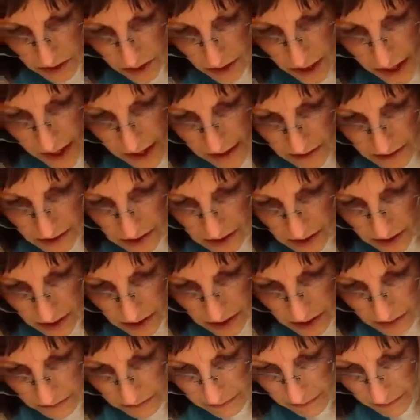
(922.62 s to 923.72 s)
it out
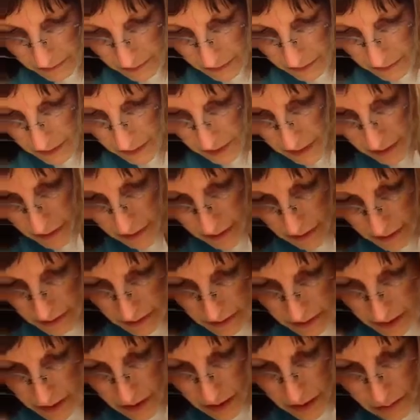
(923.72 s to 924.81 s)
some.
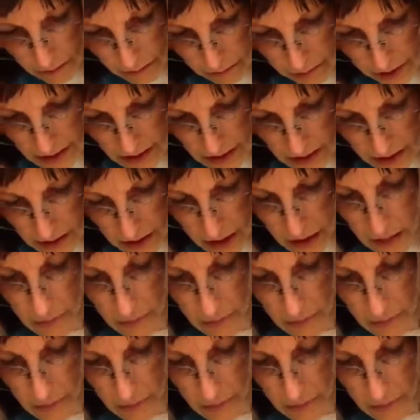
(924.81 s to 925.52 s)
Basically,